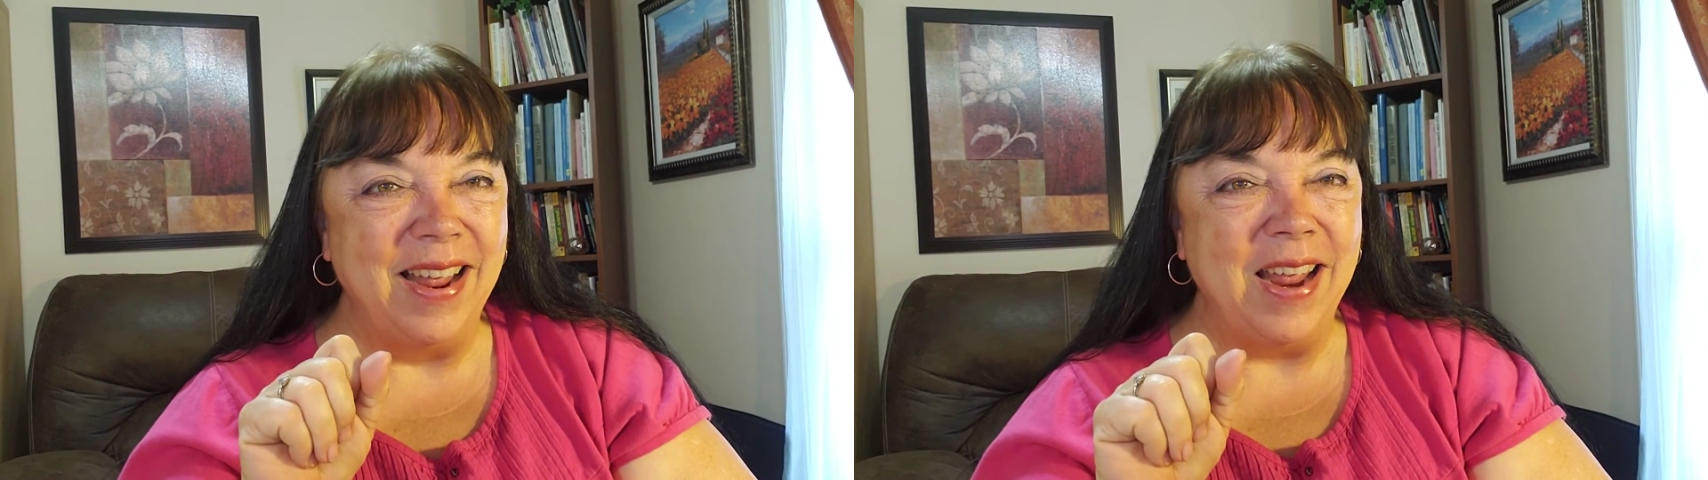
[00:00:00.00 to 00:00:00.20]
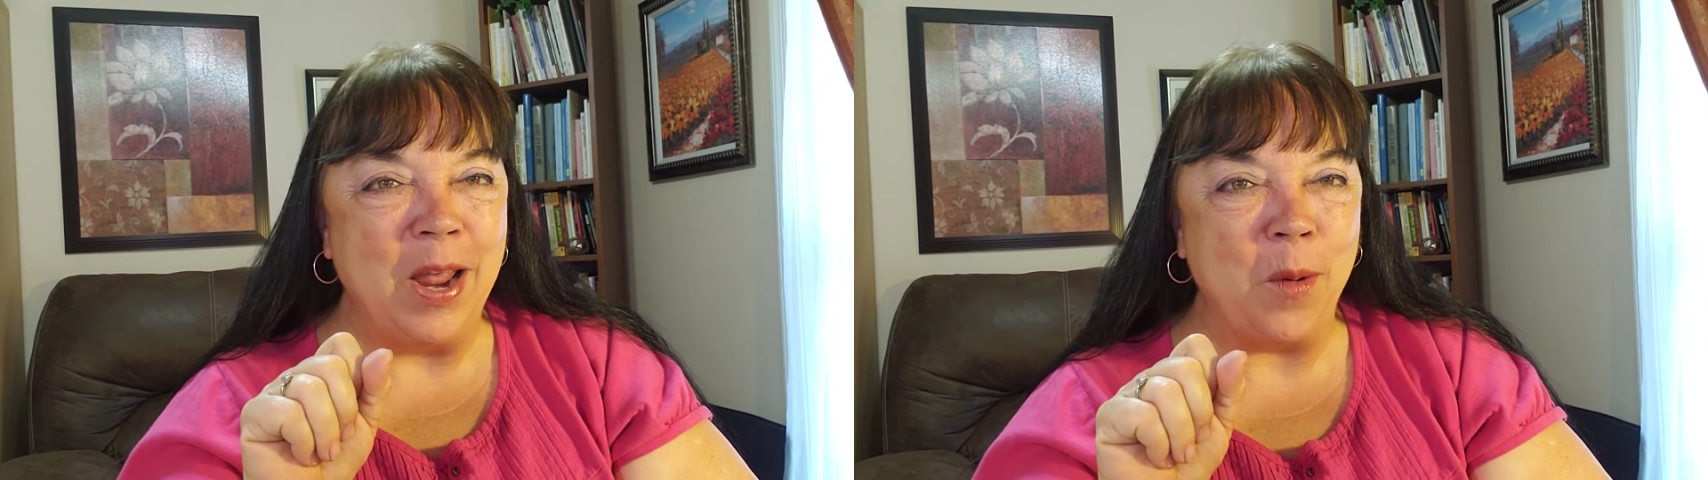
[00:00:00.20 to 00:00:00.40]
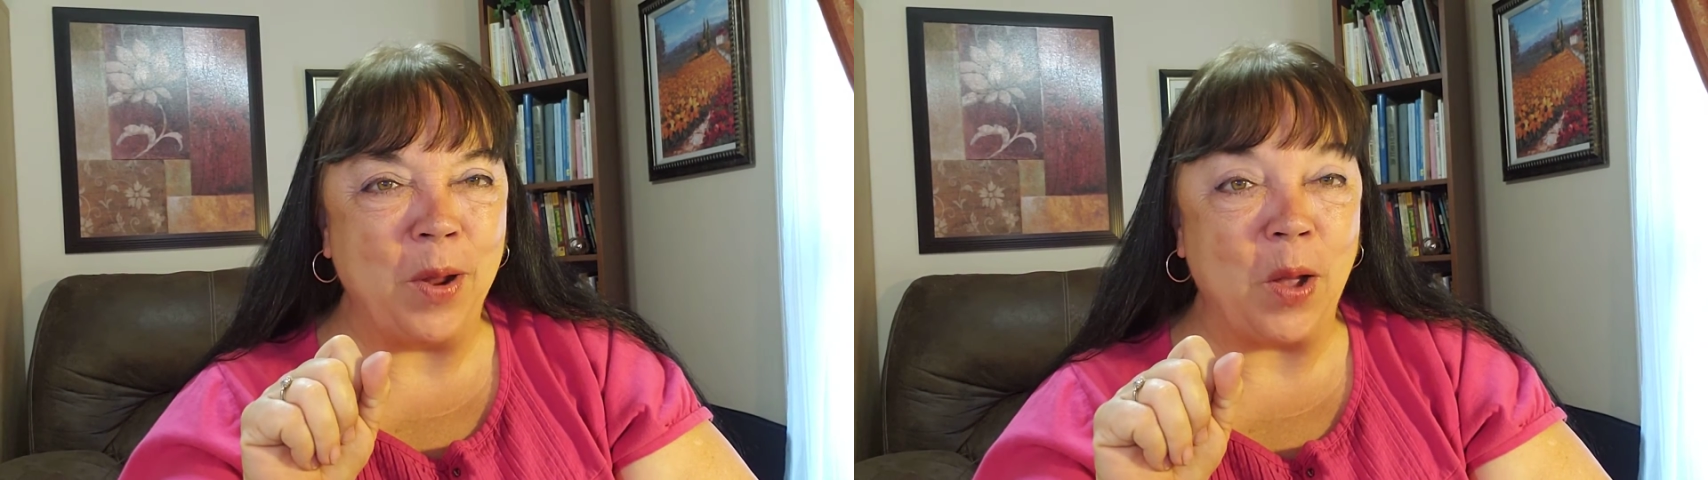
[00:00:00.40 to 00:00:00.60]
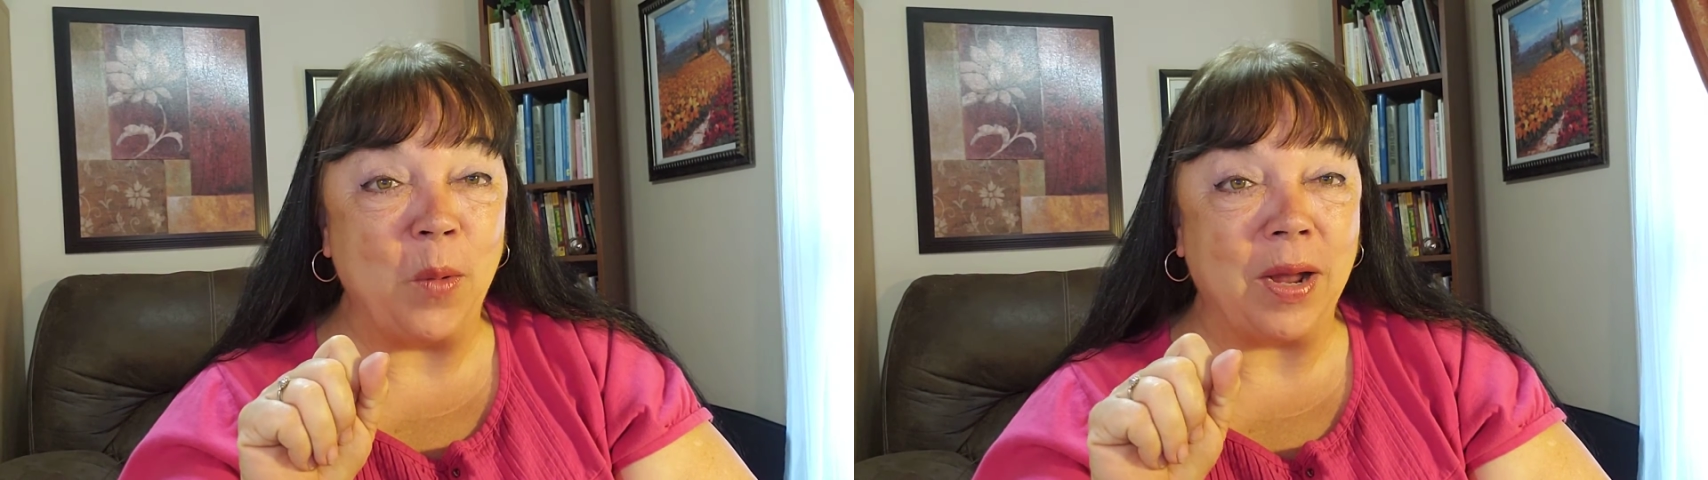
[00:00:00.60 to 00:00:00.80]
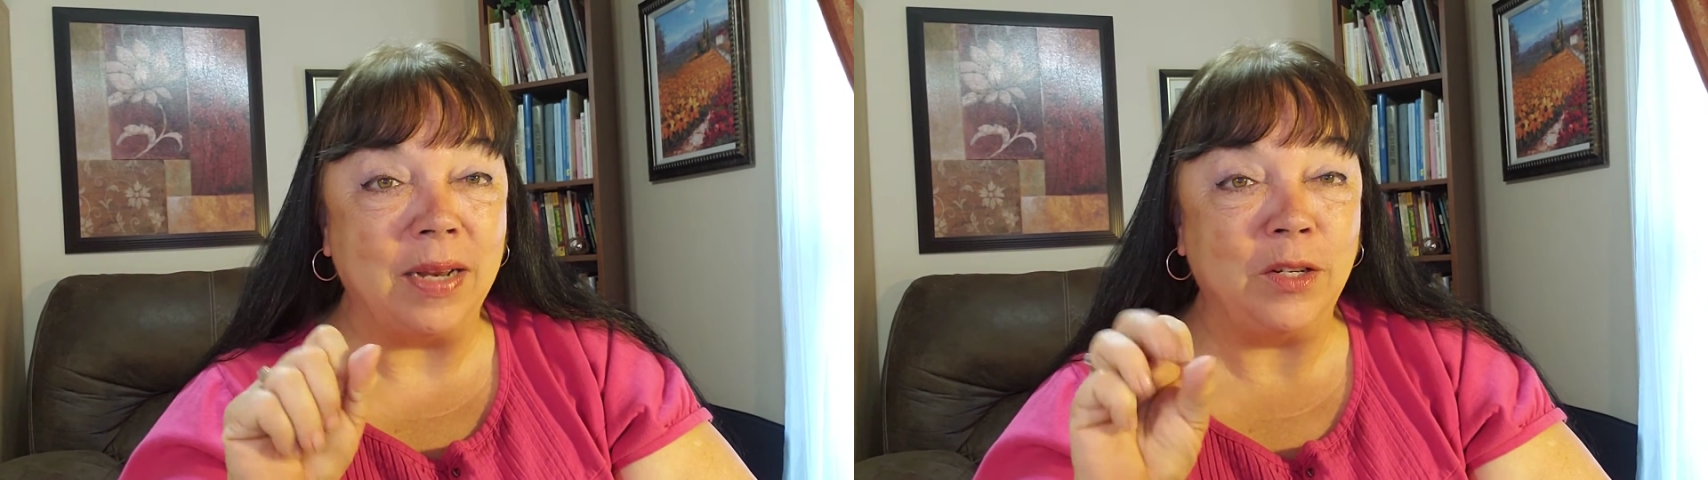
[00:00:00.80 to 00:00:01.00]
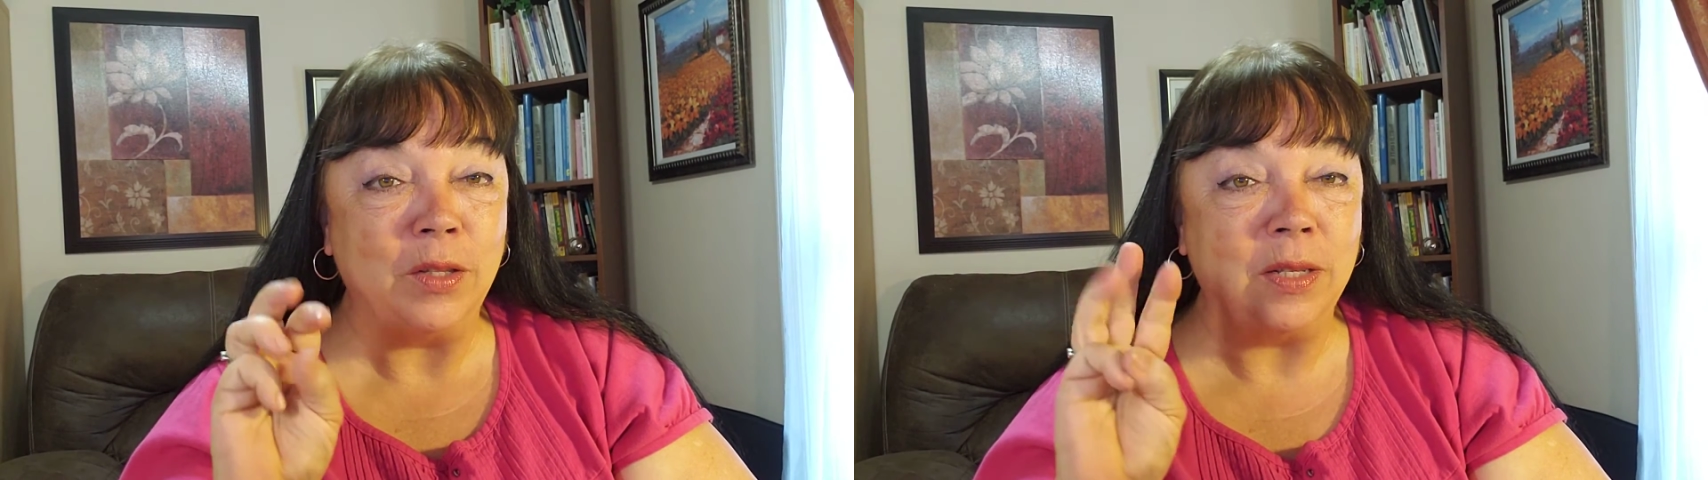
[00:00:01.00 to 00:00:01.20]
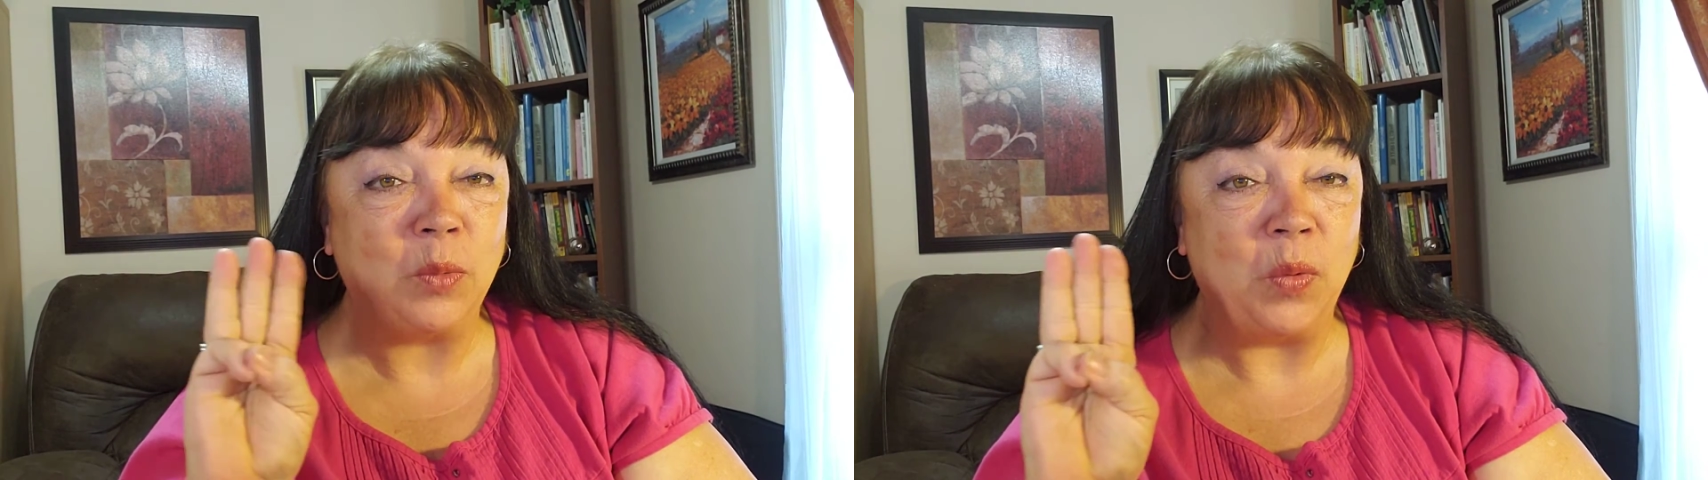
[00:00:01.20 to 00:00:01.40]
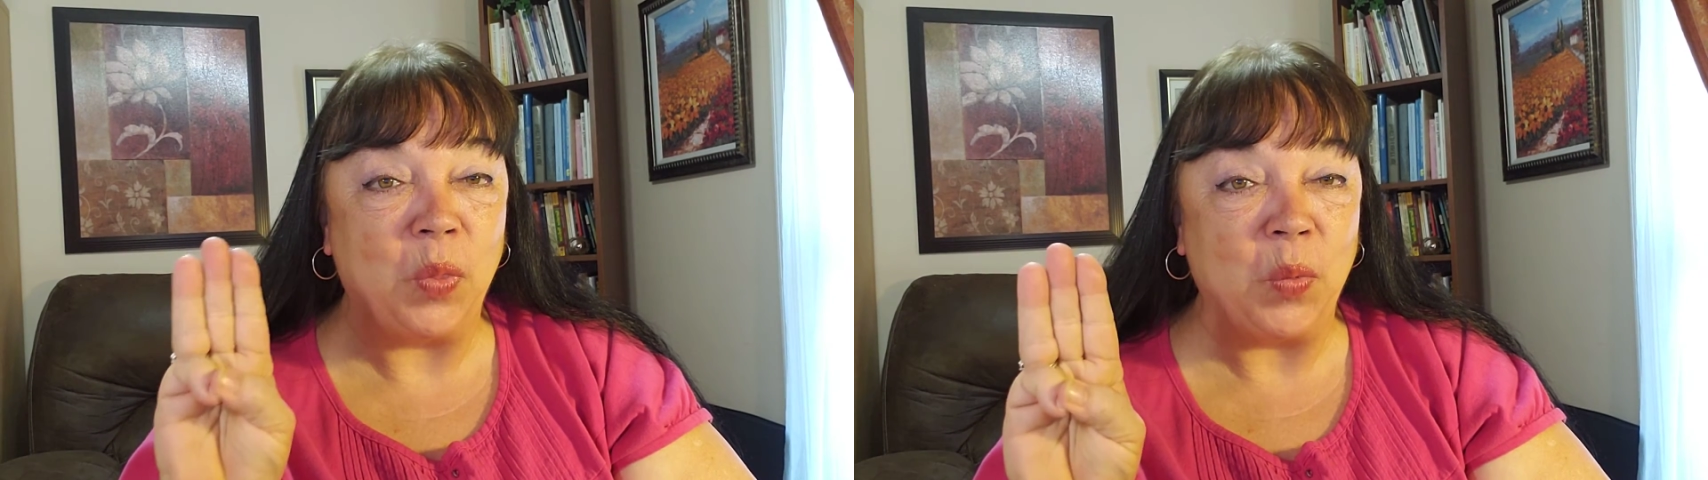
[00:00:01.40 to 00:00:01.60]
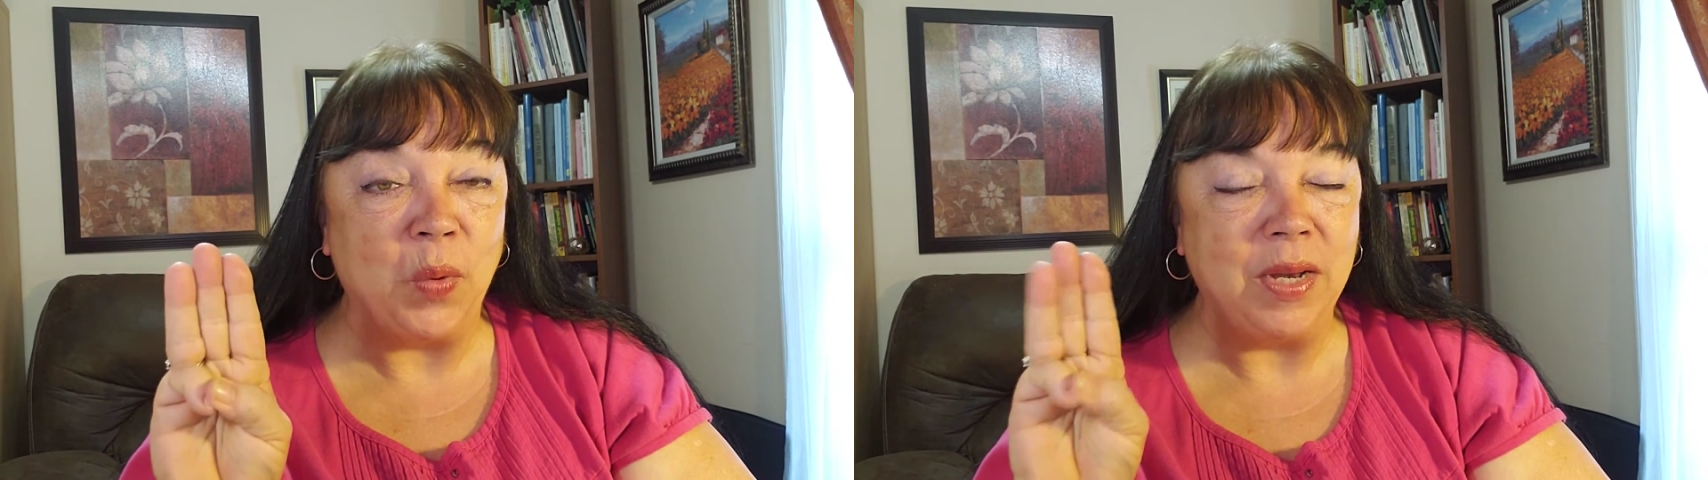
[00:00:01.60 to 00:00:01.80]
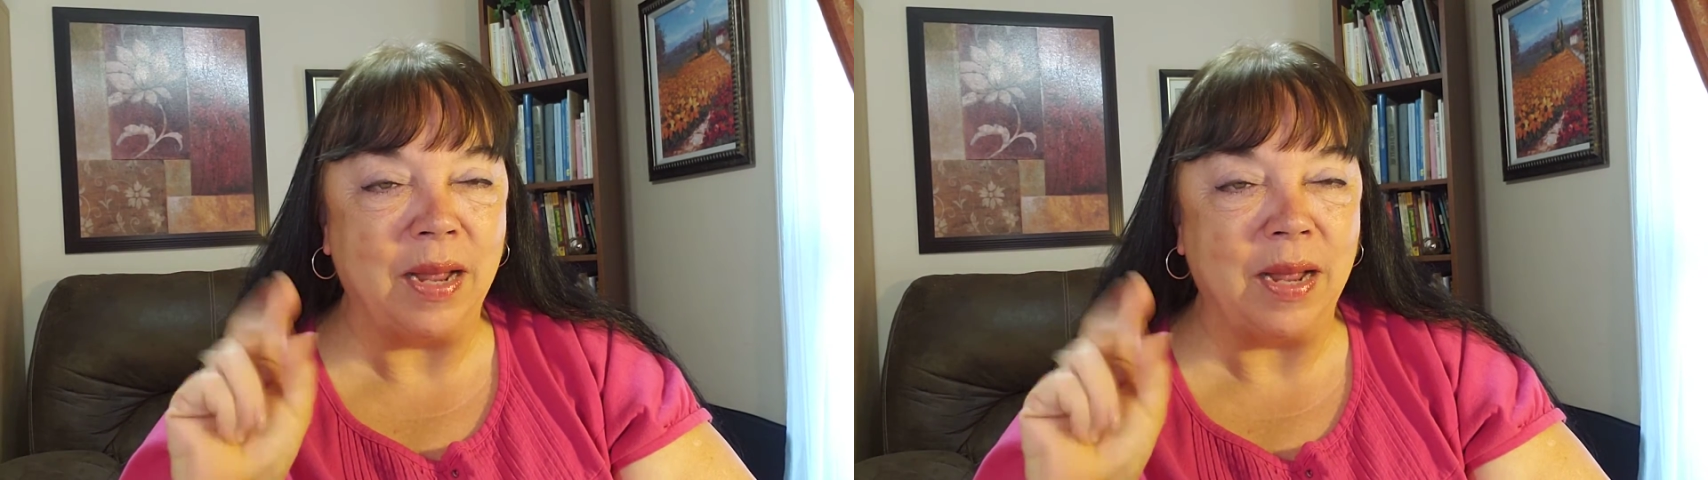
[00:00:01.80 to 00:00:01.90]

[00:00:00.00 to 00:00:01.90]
Here we go. We're going to do this one three